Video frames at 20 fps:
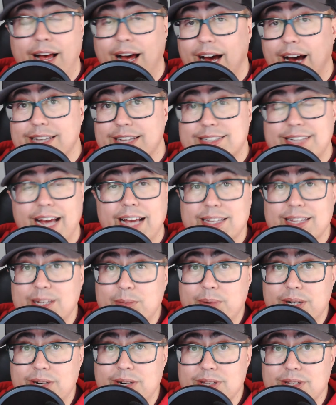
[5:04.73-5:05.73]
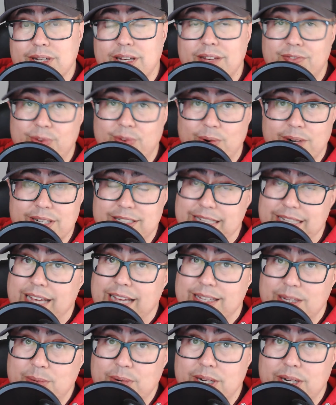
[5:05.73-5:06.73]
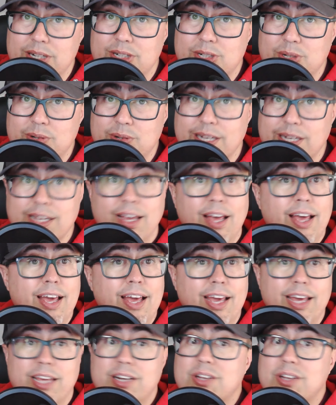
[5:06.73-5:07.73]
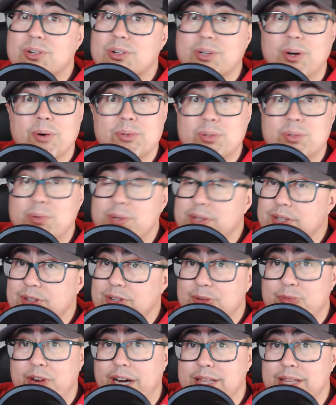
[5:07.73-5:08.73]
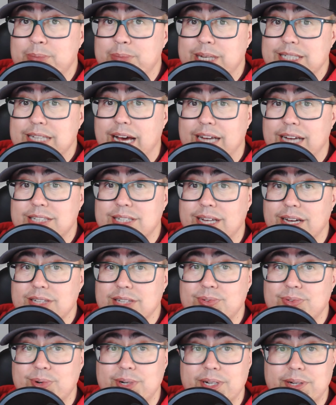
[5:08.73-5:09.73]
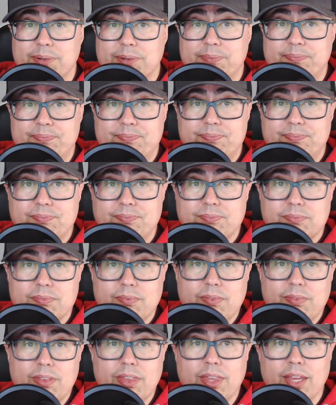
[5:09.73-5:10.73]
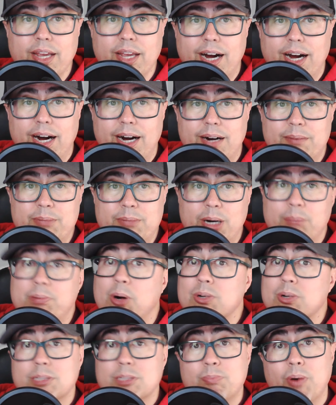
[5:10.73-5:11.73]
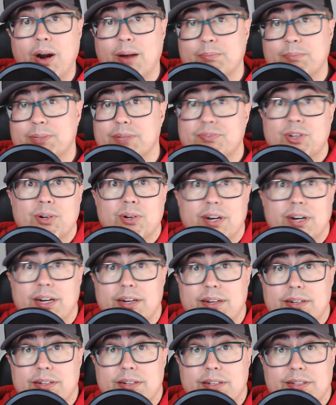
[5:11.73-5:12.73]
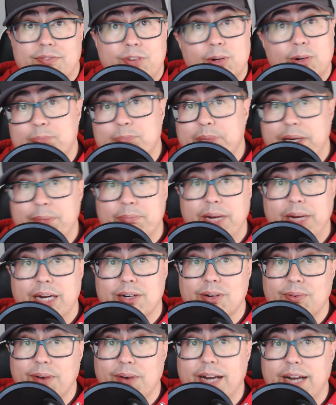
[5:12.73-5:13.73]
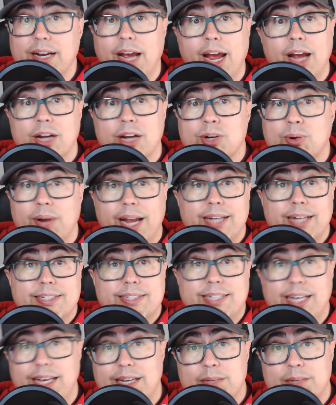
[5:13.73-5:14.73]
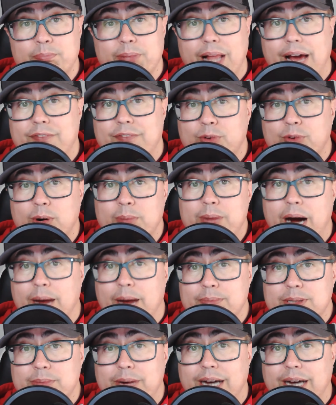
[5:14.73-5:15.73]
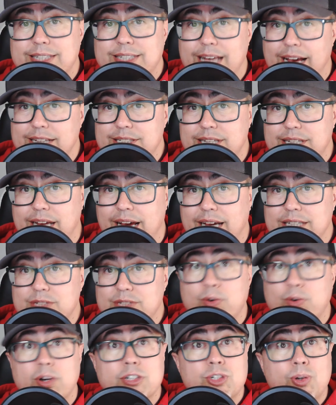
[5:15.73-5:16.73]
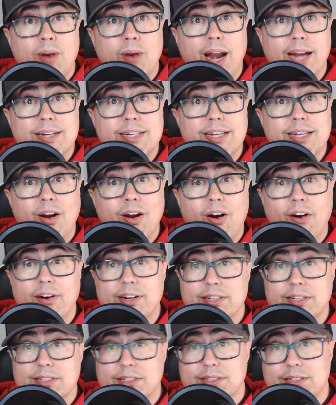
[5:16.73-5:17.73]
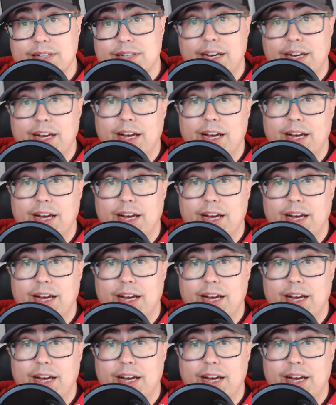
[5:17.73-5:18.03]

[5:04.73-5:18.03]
exactly what you're looking for, exactly what you're doing, and it'll go through and it'll find the best hashtags for you. A bonus prompt, if you're a beat maker, right? Create 10 platform optimized hashtags for attracting artists.